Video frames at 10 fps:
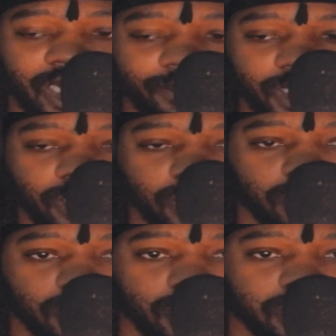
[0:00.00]
I mean
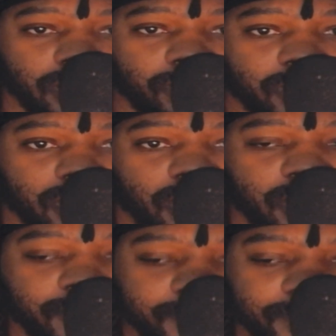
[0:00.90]
literally someone
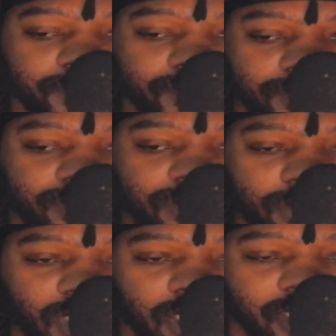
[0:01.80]
like
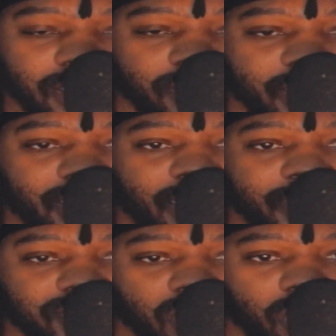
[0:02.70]
the
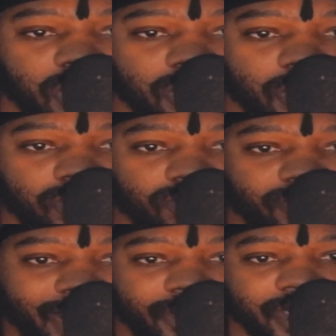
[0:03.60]
AIs are
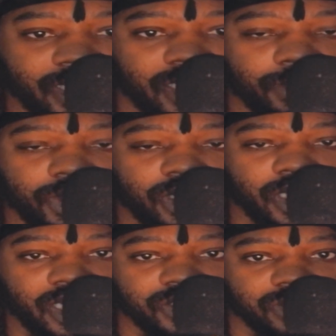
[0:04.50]
routing
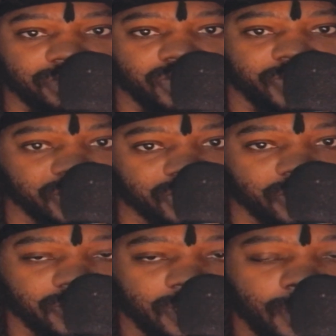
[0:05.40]
communication between each other.